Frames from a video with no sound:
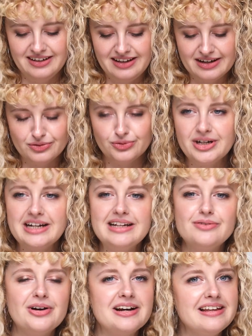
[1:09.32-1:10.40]
Like
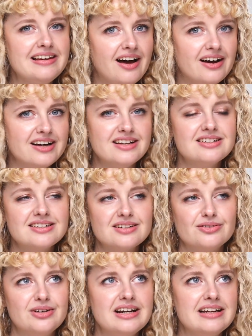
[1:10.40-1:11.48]
really, really light,
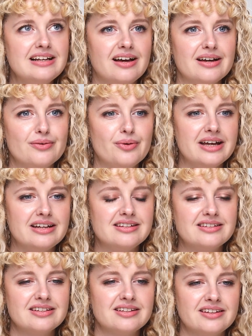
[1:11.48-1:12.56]
really
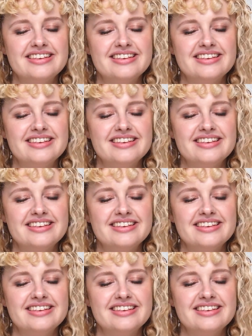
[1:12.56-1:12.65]
lightweight.